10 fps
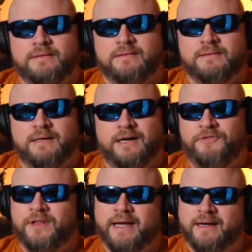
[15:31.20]
I feel
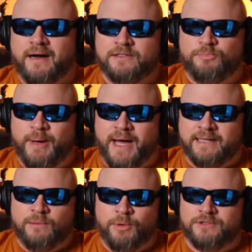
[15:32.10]
like college
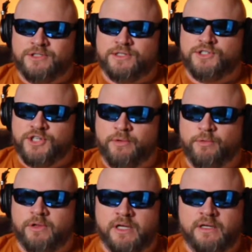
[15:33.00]
basketball just
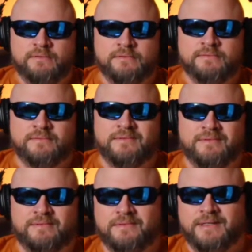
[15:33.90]
generally
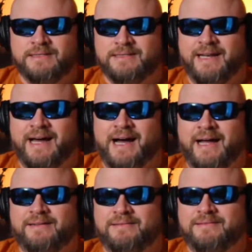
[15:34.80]
is not
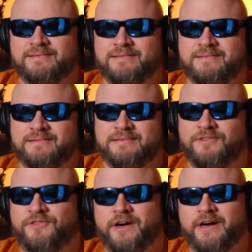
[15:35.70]
a
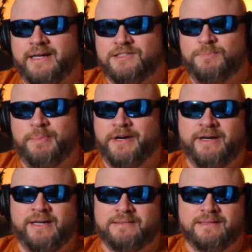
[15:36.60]
very
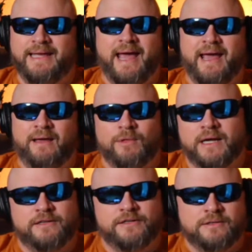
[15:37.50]
experienced game. Like
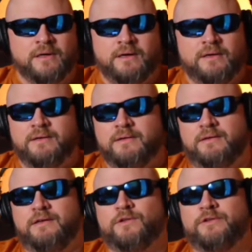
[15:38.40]
there
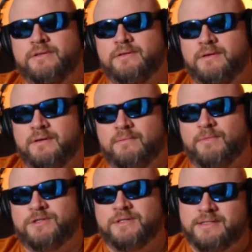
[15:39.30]

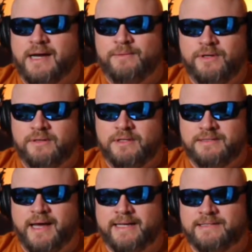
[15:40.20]
most of the time these
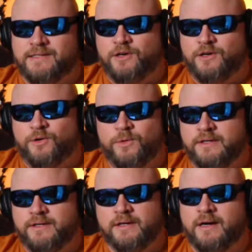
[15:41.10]
guys that are really
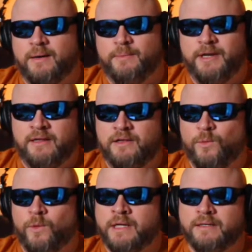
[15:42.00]
good are coming in, they're
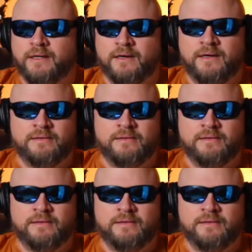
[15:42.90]
one and done.